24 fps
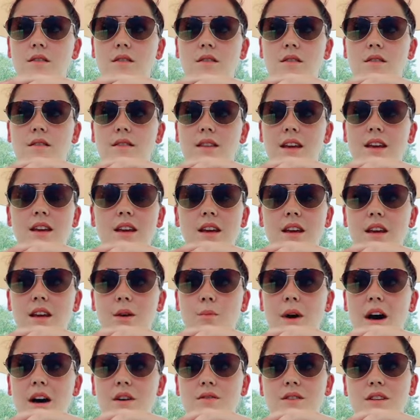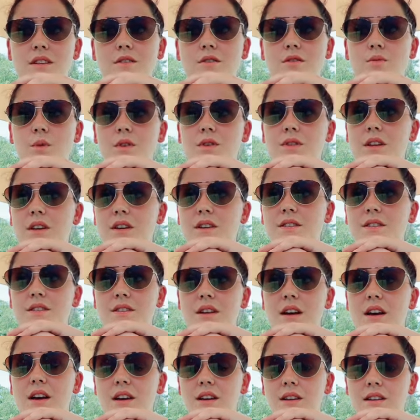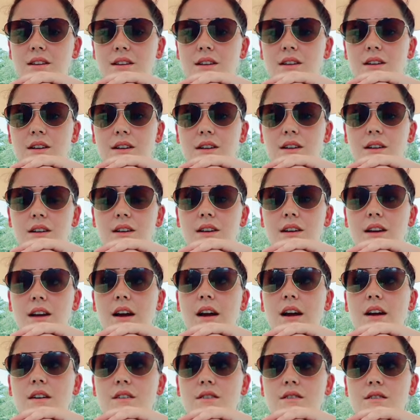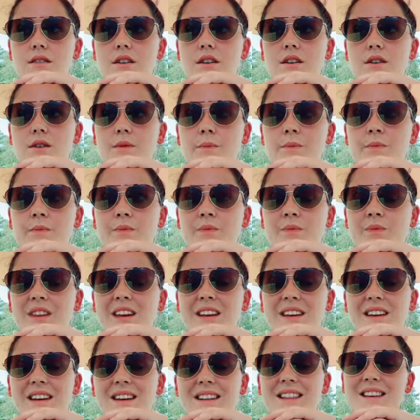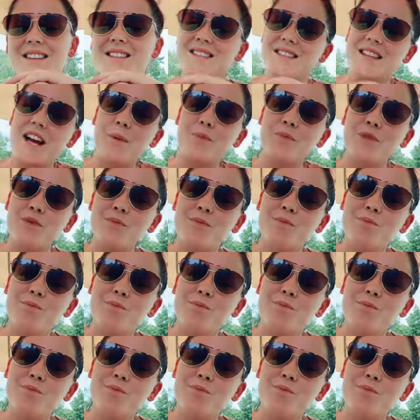thinking about dealing with this and yeah so Let's stop the